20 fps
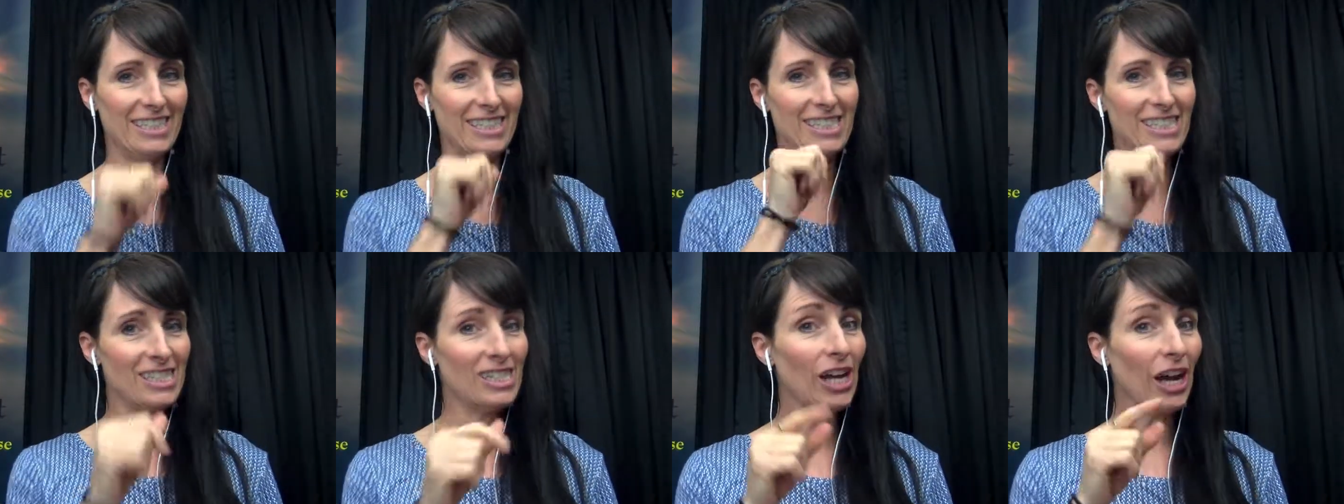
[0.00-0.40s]

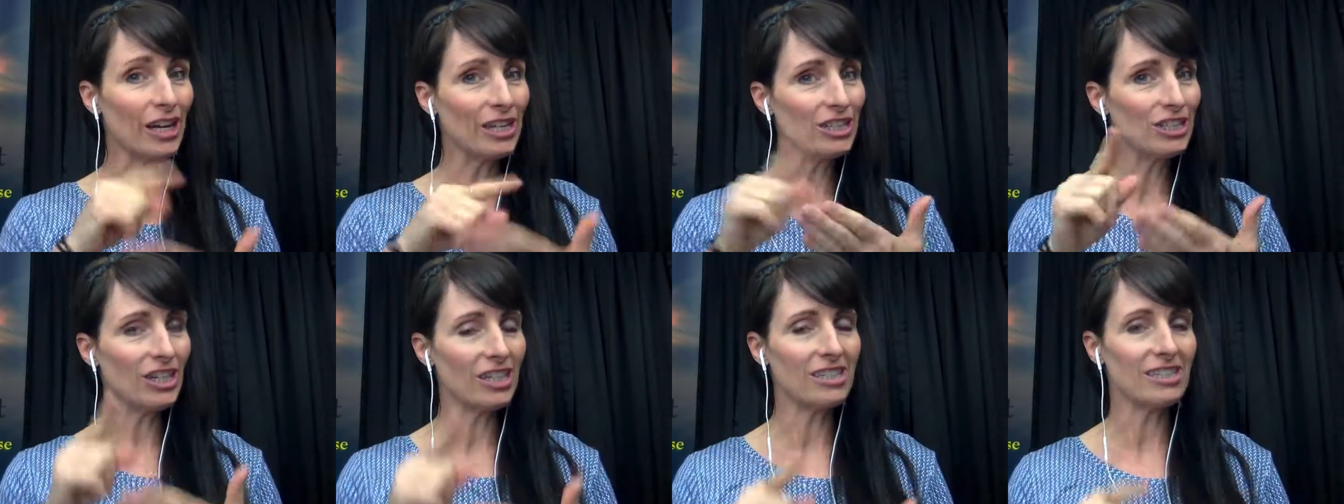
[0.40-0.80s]
This is not a
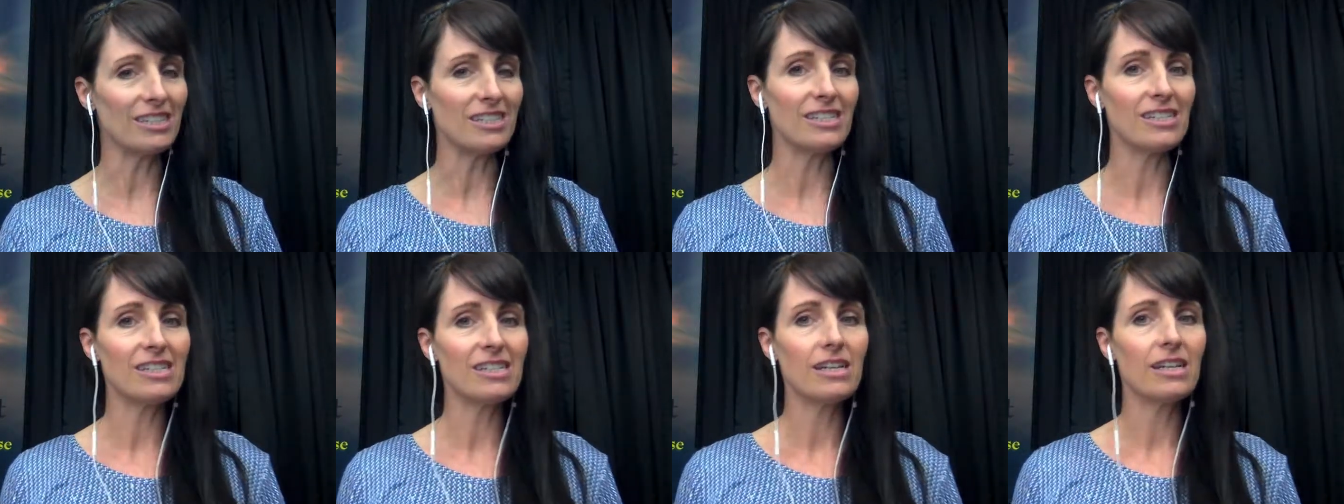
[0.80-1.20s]

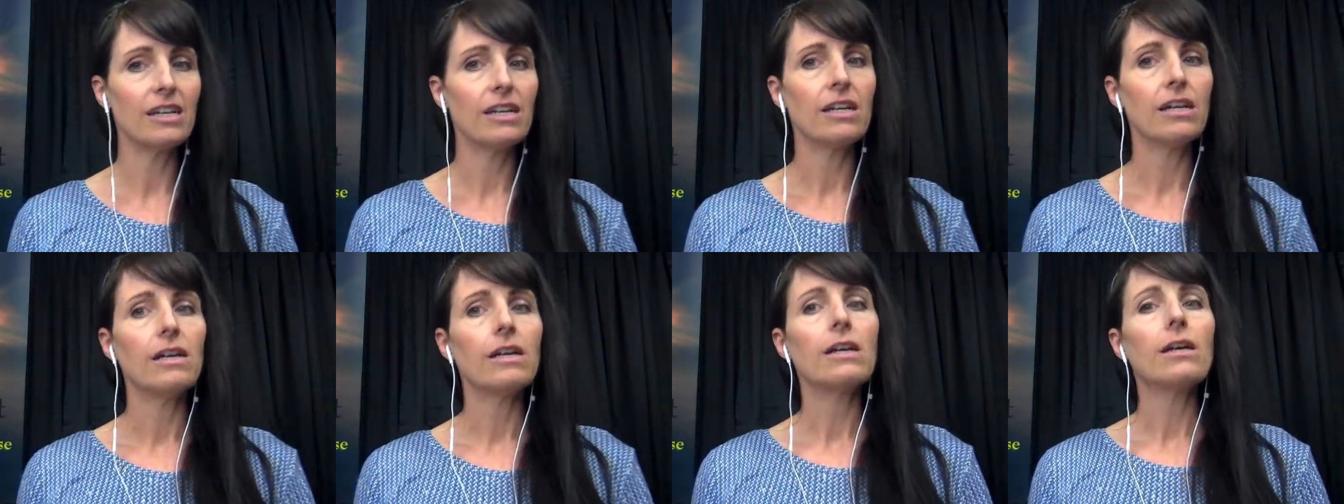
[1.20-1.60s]
checklist.
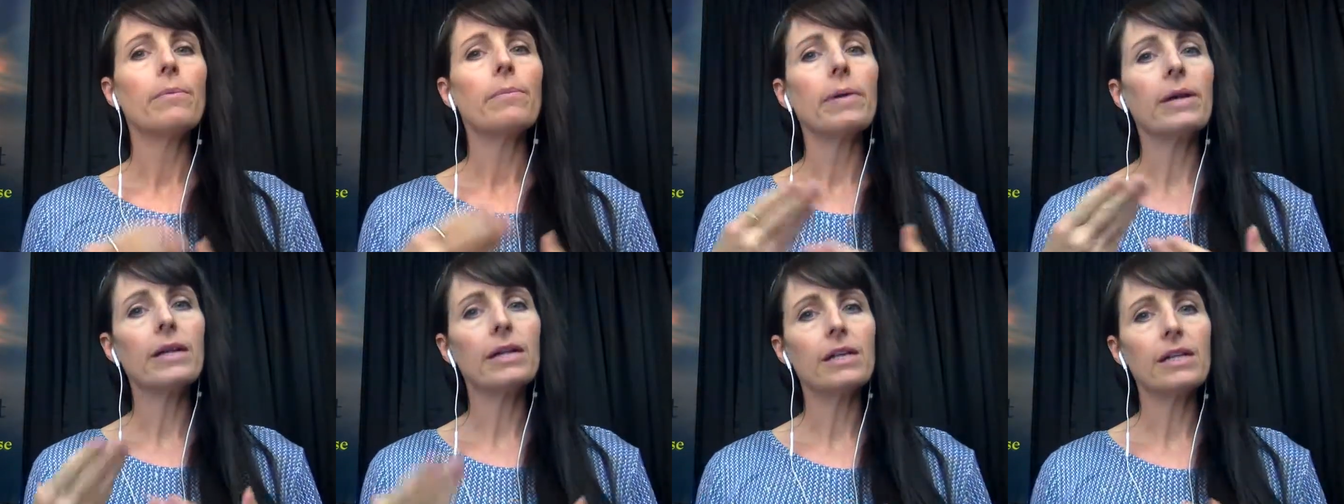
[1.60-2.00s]

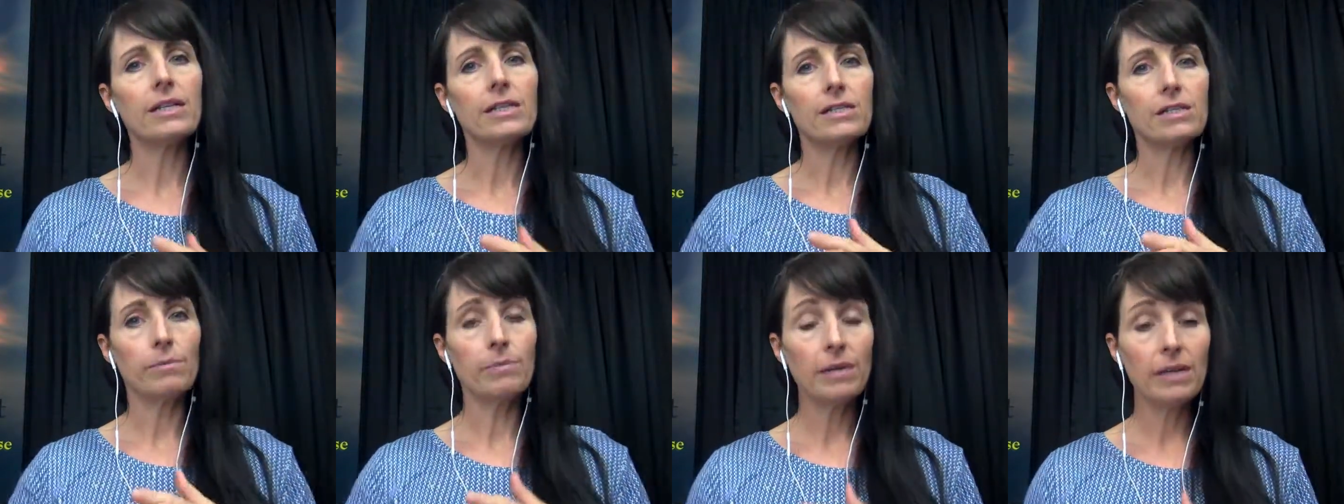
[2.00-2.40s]
But it
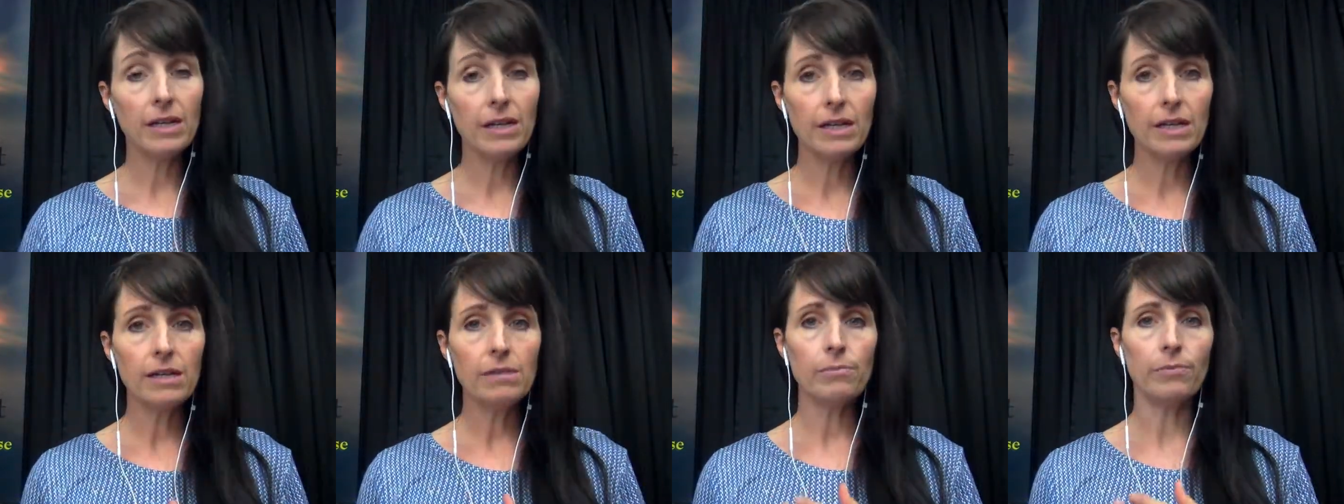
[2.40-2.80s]
is a
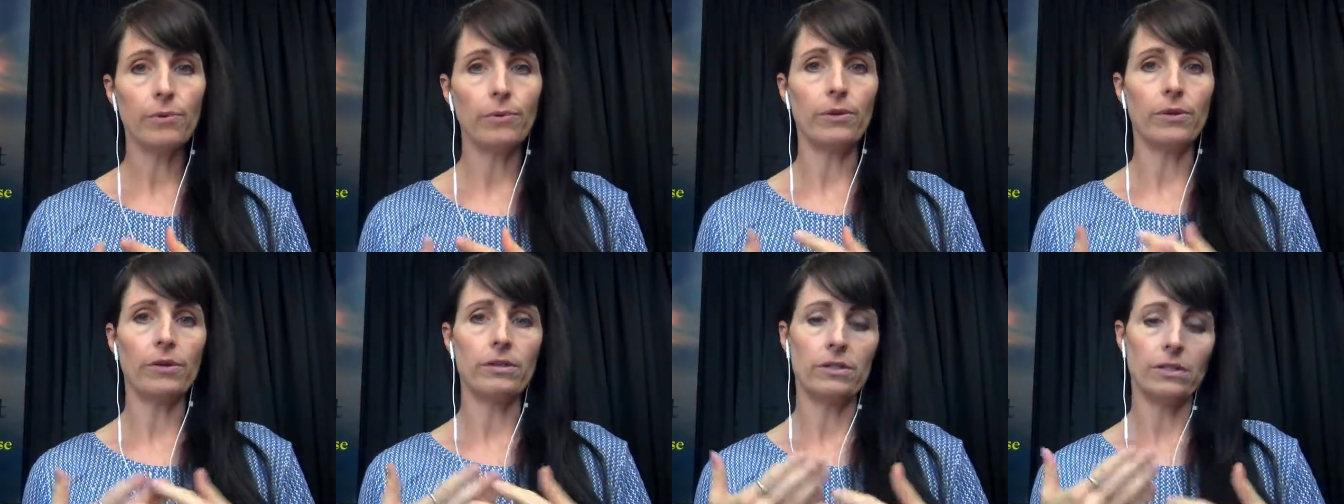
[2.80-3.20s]
beginning
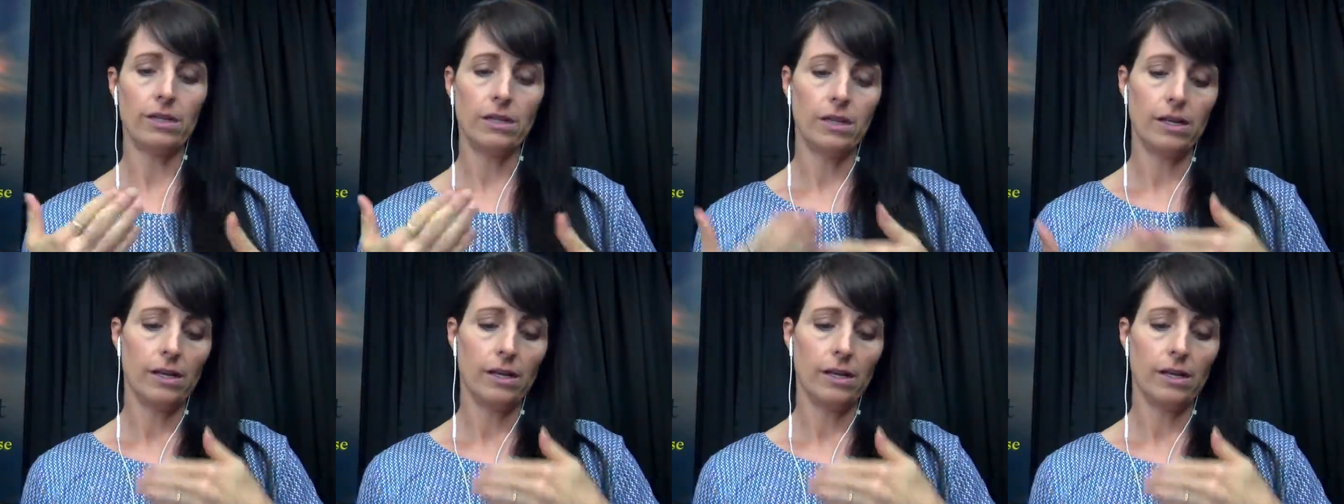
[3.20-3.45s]
point.